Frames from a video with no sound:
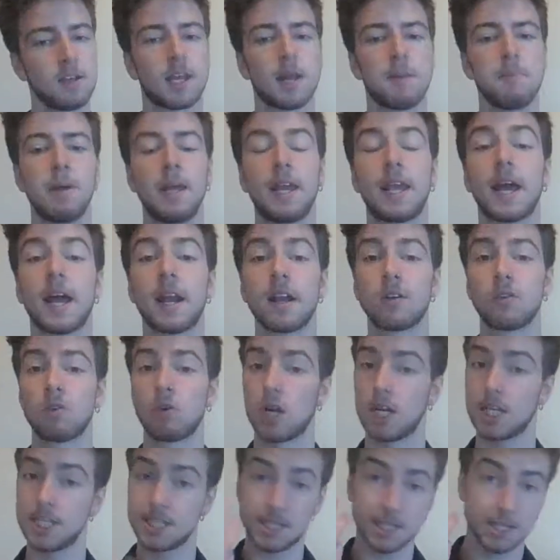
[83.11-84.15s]
can be
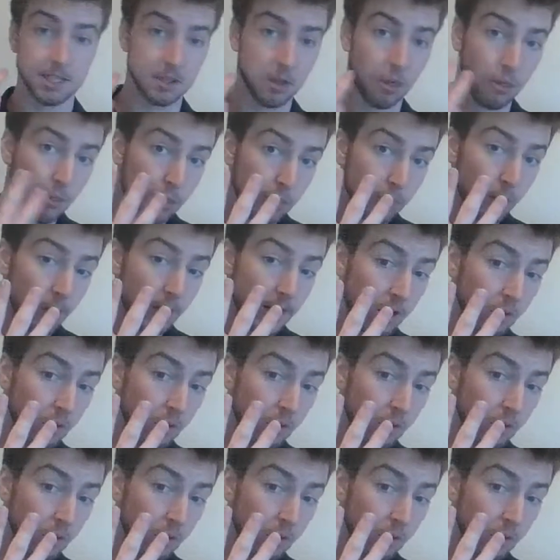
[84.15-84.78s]
categorized into 3